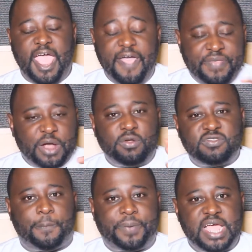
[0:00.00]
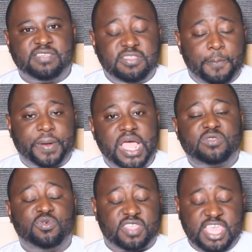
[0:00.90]
And that was the price. The
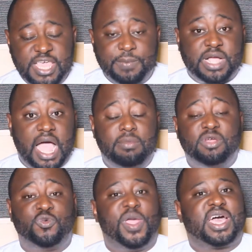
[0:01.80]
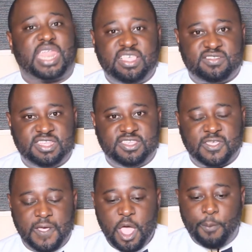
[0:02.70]
price was him coming to where Christ is.
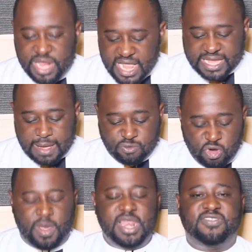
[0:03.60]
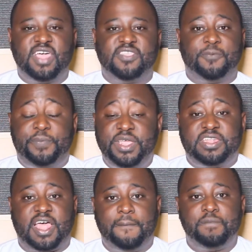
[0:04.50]
Many times normally judge
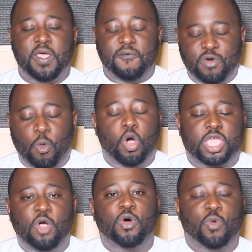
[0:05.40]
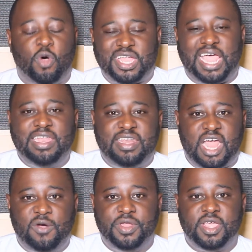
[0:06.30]
Peter for walking on water and
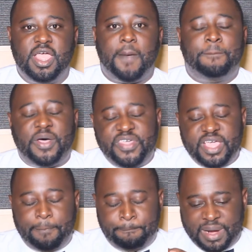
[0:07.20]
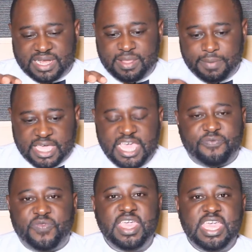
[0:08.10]
drowning. But the, but the key
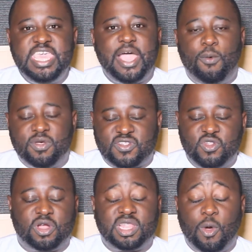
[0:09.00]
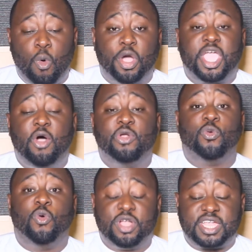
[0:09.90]
thing here was not the walking on
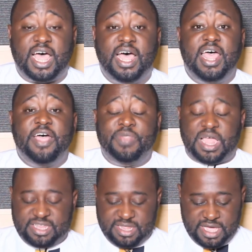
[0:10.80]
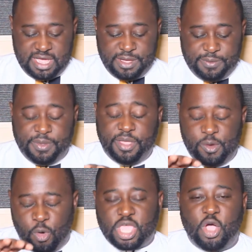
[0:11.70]
water that uh,
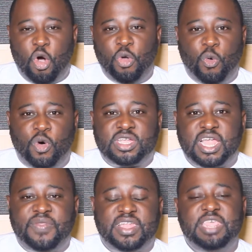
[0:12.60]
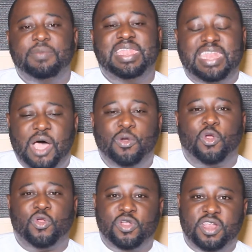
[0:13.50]
walking on water that he may drown or
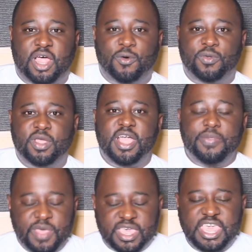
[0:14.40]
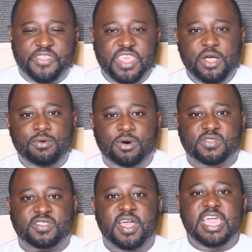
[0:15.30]
not drown. The key thing
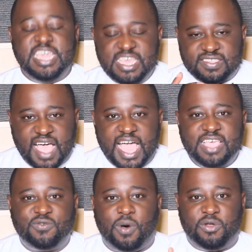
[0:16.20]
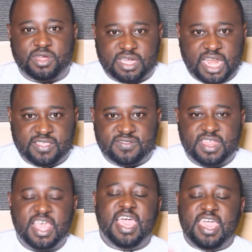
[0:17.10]
was his eyes were on Christ.
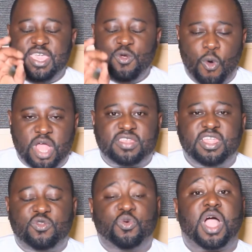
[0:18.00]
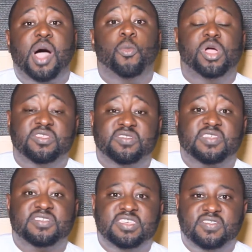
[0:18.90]
He wanted to come where
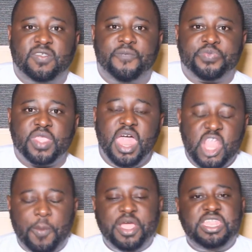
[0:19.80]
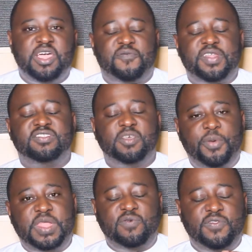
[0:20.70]
Jesus is. Now, my dear friends, the
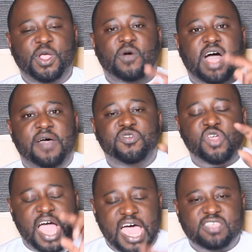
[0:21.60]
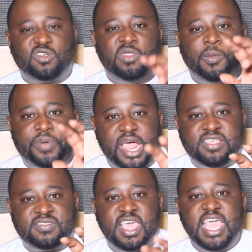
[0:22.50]
beautiful thing of having your eyes on the
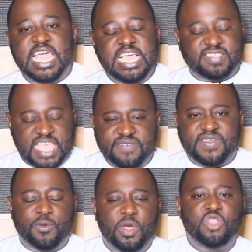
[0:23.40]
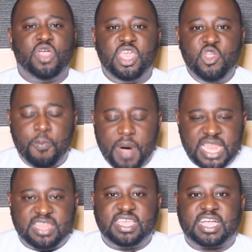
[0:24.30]
prize is even when your
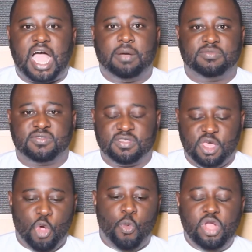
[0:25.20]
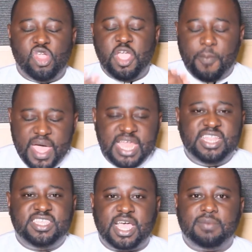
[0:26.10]
humanity comes, when your
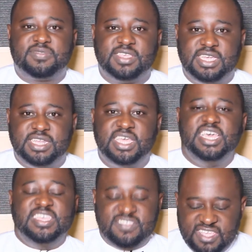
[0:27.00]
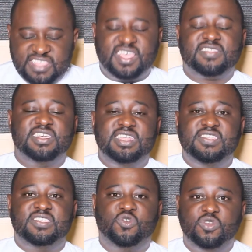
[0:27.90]
humanity jumps in, Jesus in
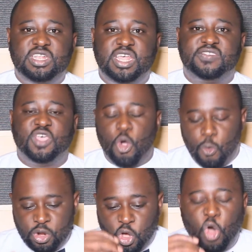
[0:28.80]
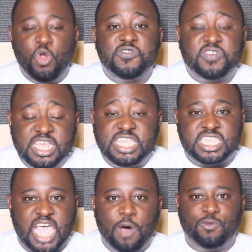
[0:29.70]
his goodness will always
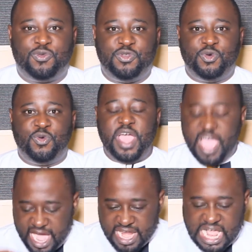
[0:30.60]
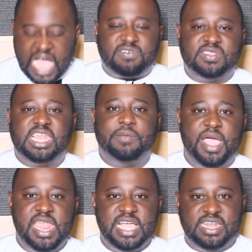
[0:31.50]
reach out to you and cover the
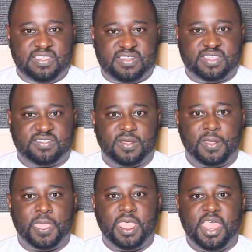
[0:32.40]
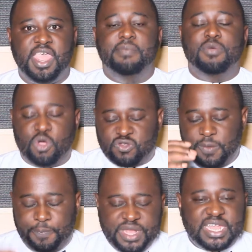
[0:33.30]
remaining distance. Because
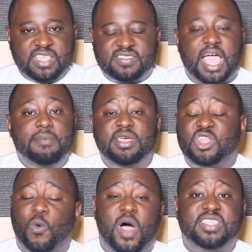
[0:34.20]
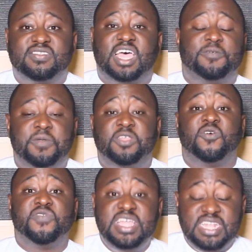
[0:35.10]
when Peter is coming towards that place
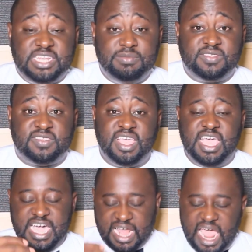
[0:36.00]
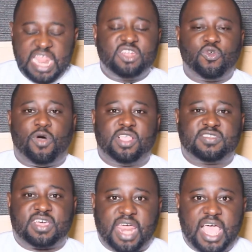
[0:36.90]
of intimacy, running towards
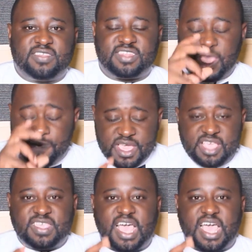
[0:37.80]
Christ, keeping his